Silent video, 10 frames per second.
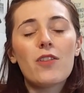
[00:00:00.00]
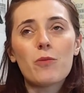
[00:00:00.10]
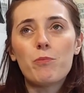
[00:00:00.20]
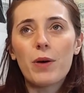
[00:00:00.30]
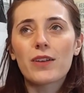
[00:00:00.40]

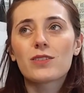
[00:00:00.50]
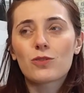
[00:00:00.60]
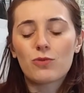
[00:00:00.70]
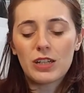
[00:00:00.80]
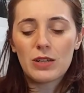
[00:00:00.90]
The
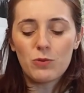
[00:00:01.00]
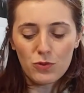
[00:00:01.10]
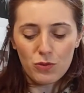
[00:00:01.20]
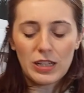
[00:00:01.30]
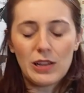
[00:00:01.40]
busk
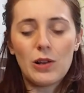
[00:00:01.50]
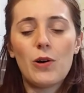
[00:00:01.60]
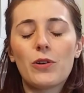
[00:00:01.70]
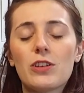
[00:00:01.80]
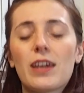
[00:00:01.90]
was really
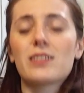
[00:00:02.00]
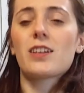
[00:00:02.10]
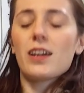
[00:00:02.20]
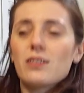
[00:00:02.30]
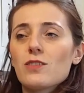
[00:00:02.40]
long, and you had to
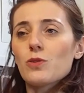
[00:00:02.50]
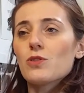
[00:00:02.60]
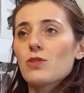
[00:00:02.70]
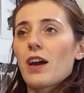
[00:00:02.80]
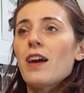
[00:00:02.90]
kind of sort of
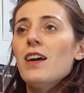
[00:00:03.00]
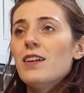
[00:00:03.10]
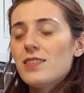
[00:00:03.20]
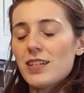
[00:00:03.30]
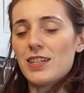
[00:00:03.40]
do that
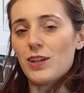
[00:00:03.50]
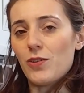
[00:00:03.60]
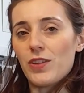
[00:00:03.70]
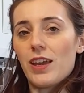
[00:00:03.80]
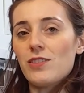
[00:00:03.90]
sitting
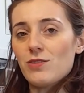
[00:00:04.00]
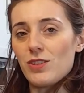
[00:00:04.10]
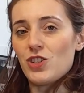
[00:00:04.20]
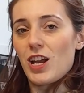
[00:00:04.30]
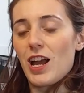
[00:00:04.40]
on the edge of
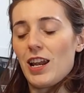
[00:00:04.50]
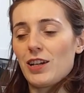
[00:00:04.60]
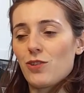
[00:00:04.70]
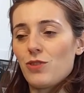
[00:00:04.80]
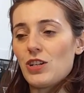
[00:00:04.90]
the chair
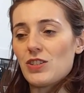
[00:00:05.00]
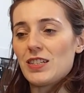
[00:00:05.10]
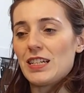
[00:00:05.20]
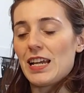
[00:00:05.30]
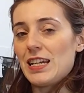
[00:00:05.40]
like a
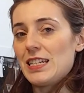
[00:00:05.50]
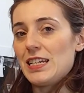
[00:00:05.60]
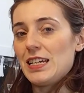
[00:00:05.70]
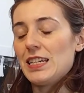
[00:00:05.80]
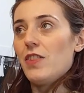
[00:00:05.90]
Regency
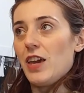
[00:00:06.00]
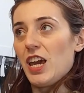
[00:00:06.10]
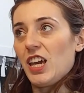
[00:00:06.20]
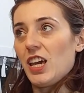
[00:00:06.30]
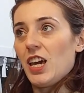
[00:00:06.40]
lady
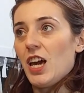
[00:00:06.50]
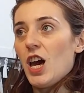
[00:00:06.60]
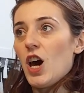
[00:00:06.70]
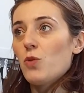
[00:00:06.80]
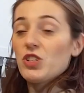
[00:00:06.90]
thing,
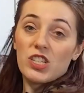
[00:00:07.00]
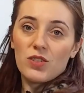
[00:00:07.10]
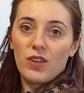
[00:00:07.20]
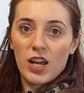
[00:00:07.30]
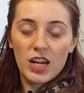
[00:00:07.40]
which
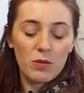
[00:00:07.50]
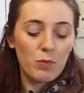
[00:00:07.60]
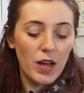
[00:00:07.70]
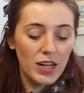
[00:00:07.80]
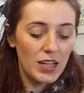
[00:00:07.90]
is fine,
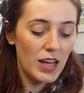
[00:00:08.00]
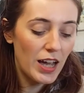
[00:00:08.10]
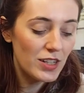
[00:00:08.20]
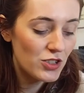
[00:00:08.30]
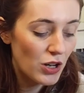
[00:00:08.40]
but
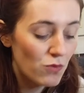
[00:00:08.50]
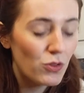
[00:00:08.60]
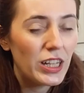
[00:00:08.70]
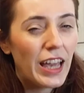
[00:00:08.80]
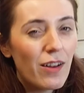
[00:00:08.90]
I don't
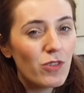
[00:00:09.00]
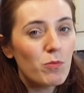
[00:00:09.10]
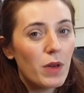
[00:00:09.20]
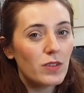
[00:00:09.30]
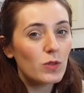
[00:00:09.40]
really have the
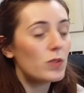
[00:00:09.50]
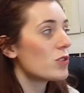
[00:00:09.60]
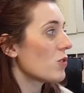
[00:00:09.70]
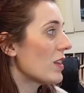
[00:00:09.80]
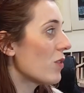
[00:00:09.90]
muscle
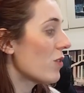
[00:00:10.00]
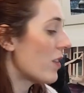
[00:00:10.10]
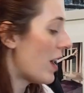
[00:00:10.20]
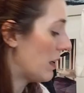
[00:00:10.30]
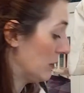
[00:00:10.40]
strength for
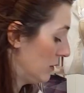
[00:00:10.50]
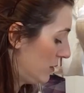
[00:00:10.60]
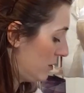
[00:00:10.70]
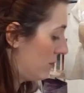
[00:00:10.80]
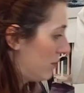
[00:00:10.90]
that.
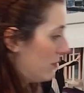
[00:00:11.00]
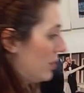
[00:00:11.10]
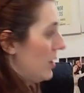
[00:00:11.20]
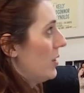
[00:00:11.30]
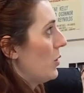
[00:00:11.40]
Ooh,
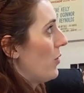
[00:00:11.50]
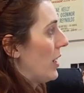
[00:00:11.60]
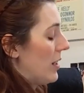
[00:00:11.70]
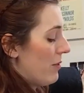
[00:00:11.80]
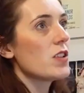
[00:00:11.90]
you're all
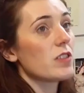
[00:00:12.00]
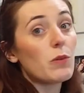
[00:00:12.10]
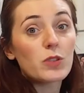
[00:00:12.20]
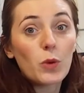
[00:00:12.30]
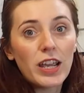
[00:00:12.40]
right, love. So that was quite